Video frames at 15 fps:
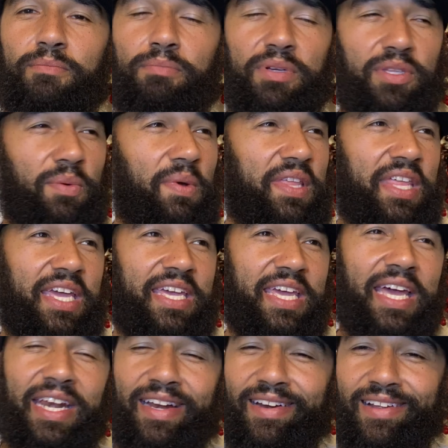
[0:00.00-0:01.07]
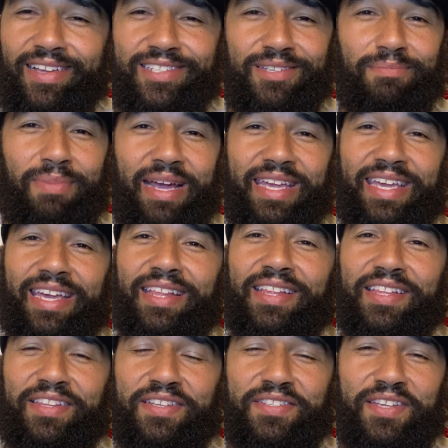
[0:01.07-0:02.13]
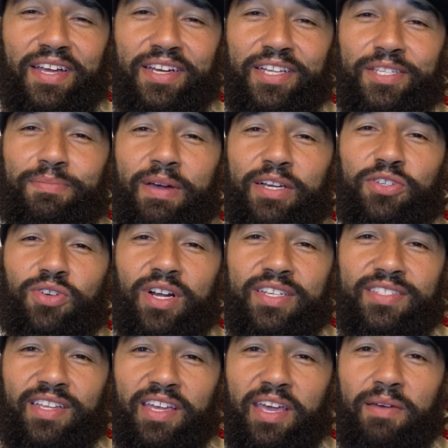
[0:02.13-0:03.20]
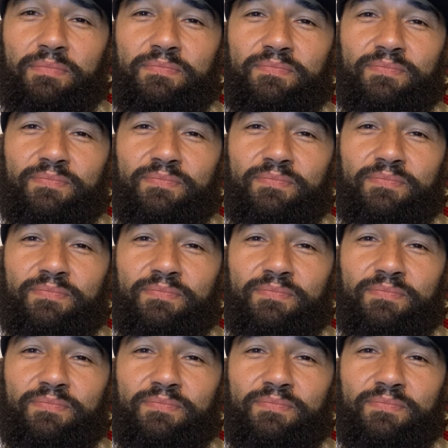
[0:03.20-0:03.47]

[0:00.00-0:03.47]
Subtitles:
But the way they get it isn't by killing the son, it's by trusting him.